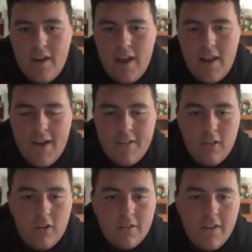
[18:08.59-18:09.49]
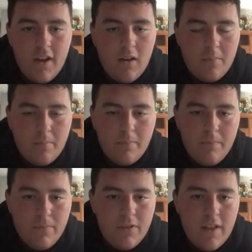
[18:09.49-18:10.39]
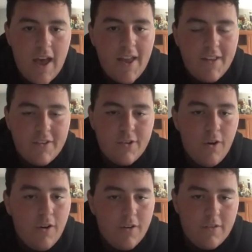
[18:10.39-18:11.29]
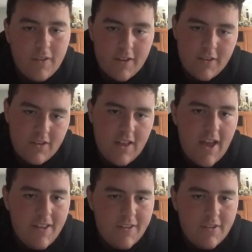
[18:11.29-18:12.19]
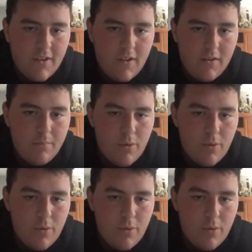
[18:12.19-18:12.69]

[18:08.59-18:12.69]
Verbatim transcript: and I looked up status cards, like the status uh,